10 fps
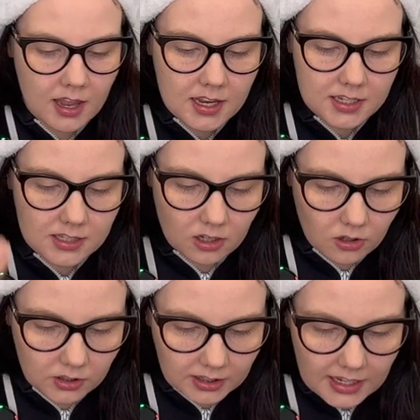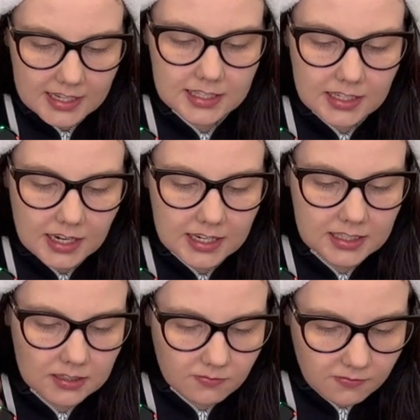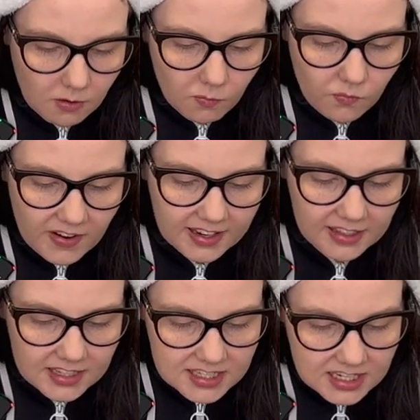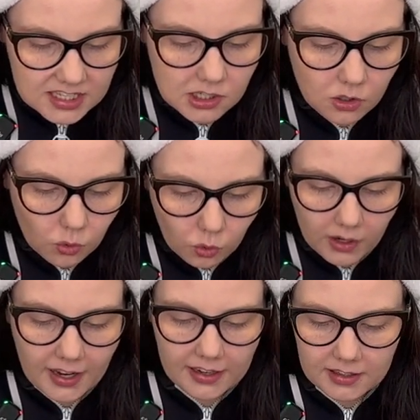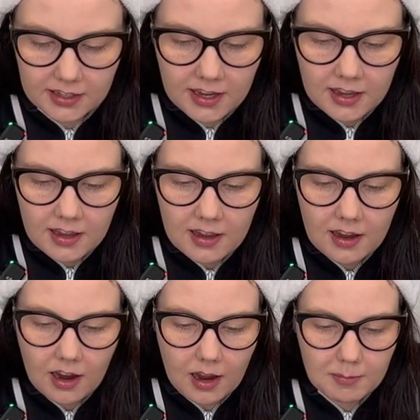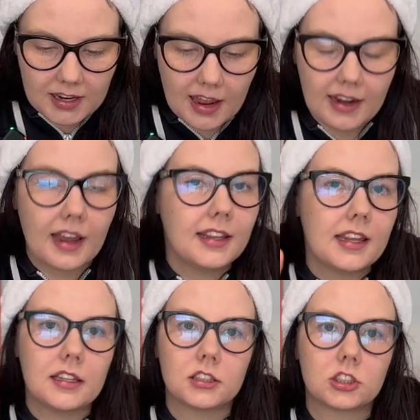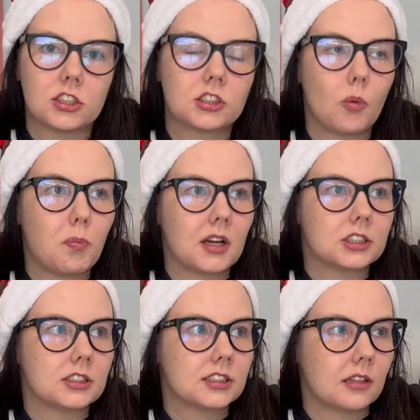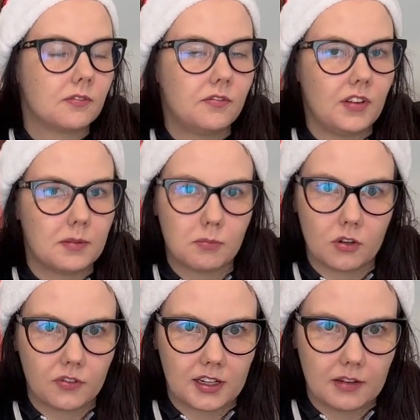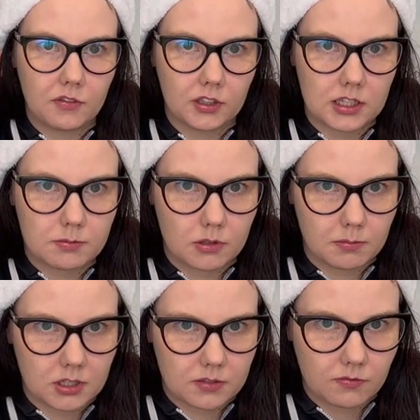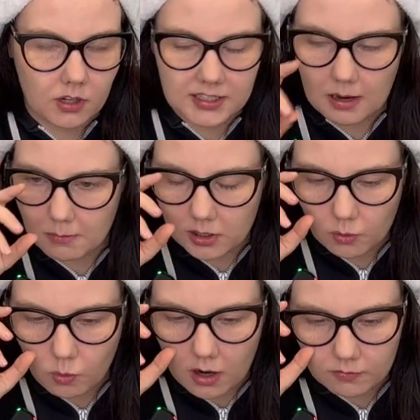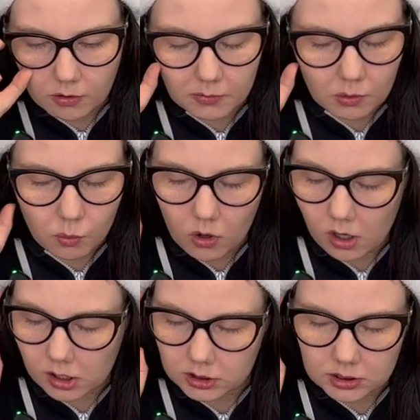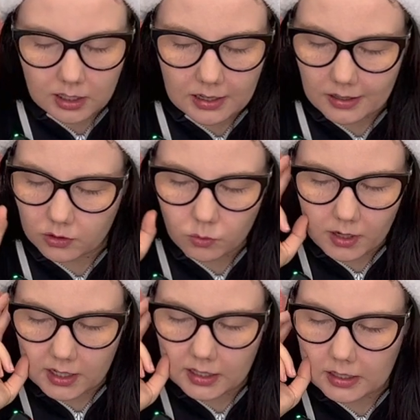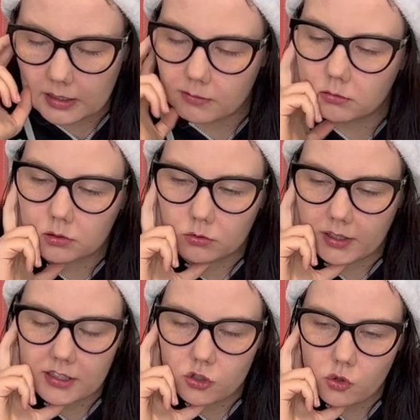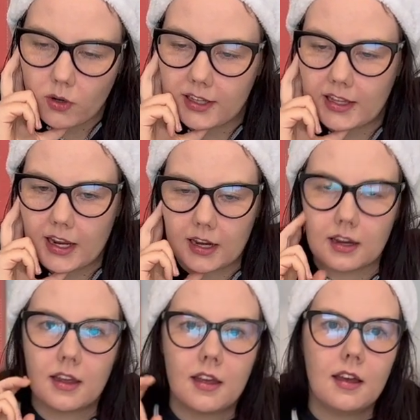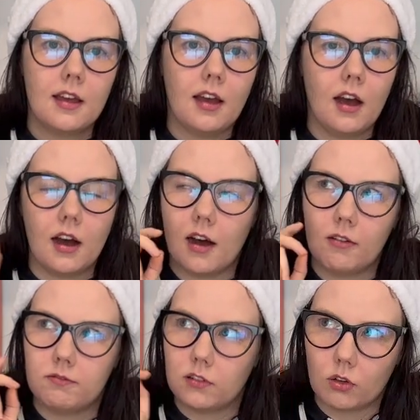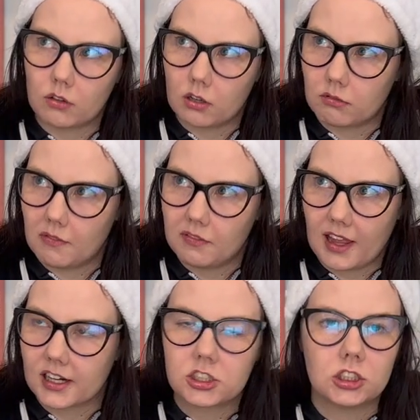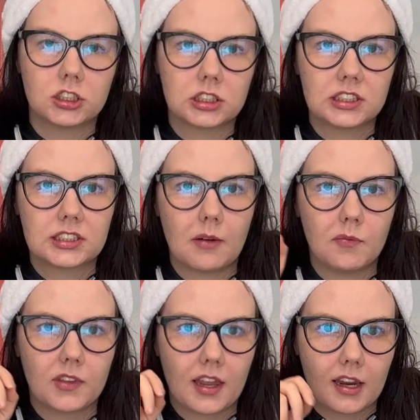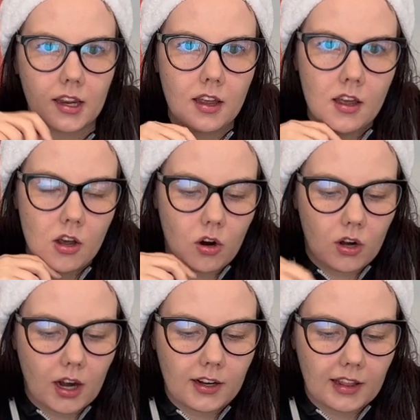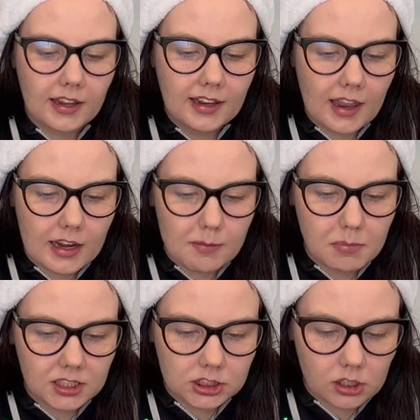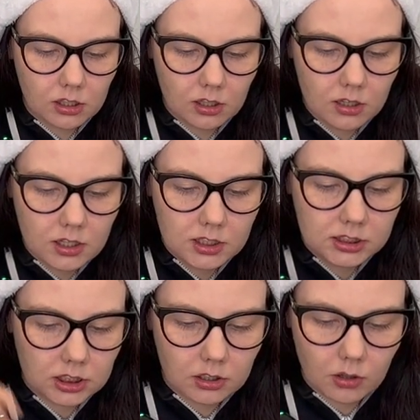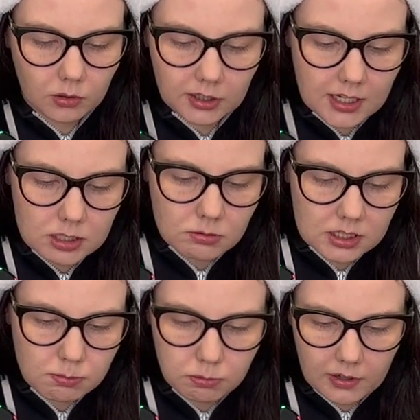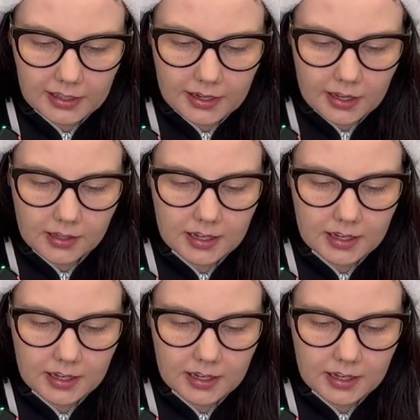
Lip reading: So this is from Vicky. This is great. I mean, and I think there's also puzzles that fit perfectly for this purpose. For example, the one from the World's 2022, I think, Floral Reflections or something, or kind of like any puzzle. So this was brilliant.